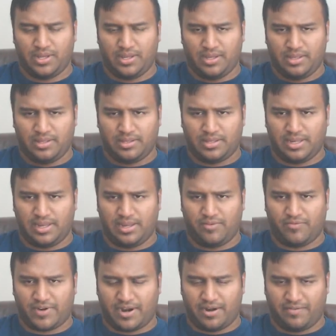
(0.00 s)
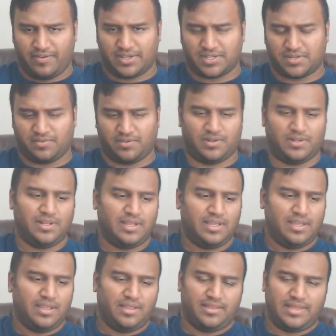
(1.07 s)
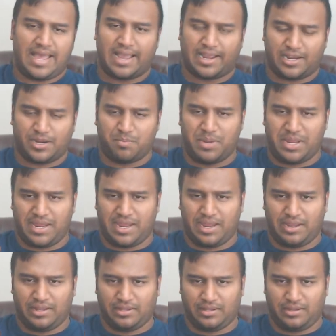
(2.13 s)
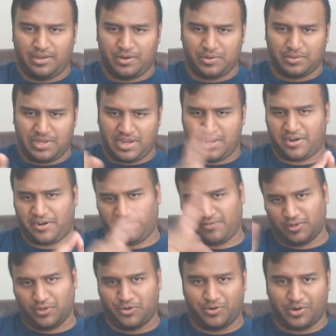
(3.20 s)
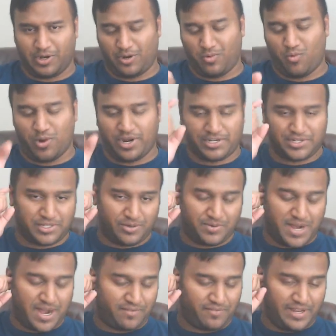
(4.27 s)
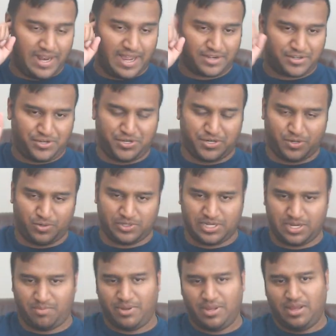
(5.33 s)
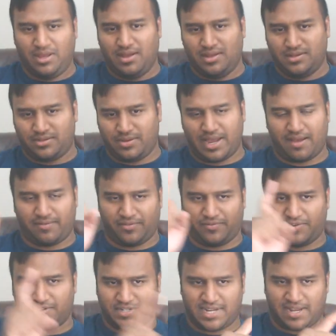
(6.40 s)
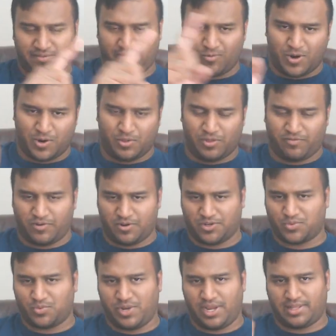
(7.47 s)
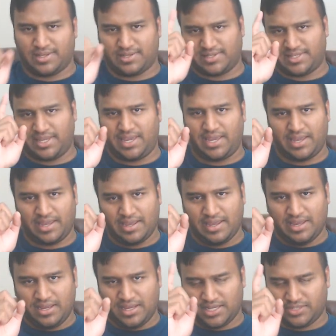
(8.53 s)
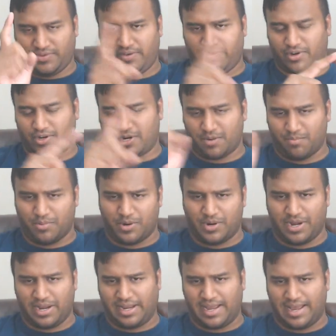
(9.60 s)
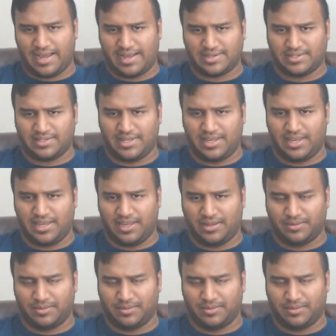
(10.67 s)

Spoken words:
the Fire Festival, that could be, the interval during which the Grand Fleet actually shows up. So you have the first half of one, the first week, they see his Viva card burning as the